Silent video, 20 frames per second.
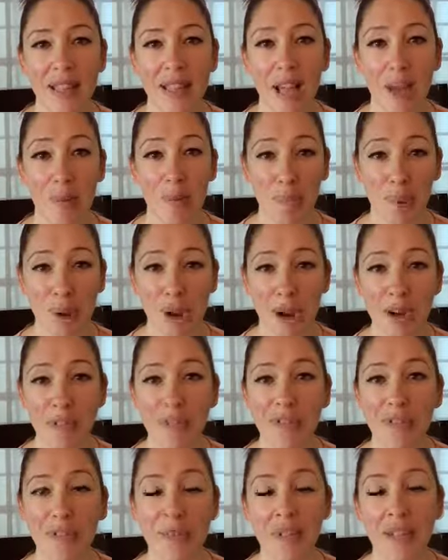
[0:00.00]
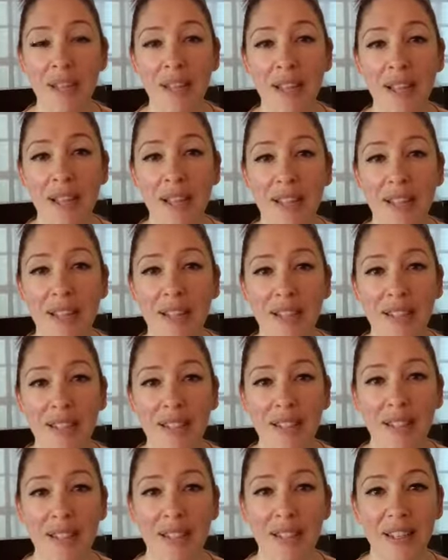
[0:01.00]
apart from God,
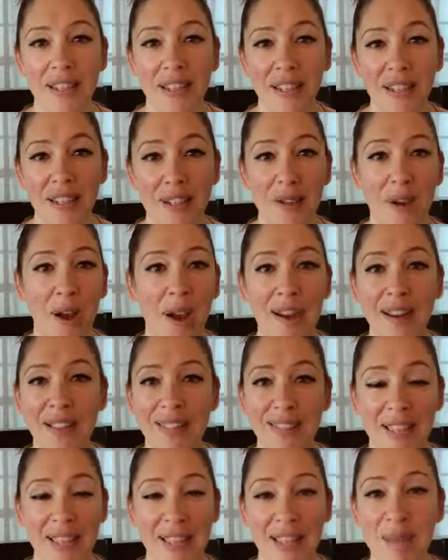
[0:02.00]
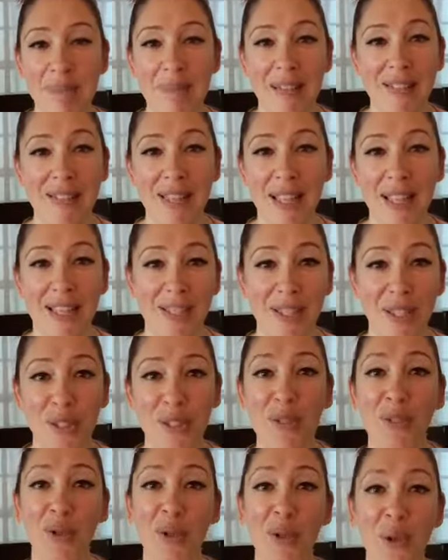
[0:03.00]
not as Him, as, as the
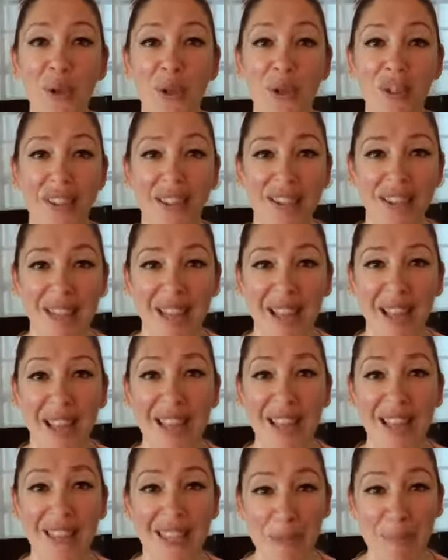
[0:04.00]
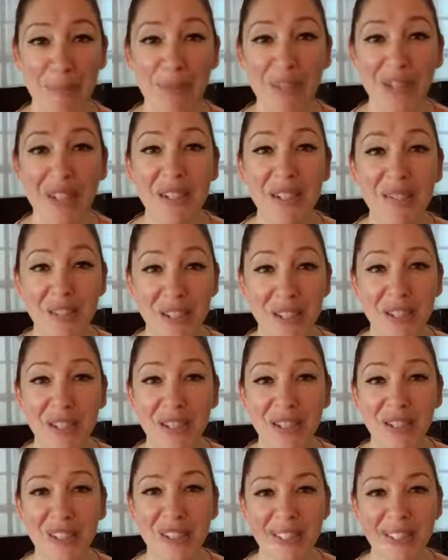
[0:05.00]
sole acceptor of you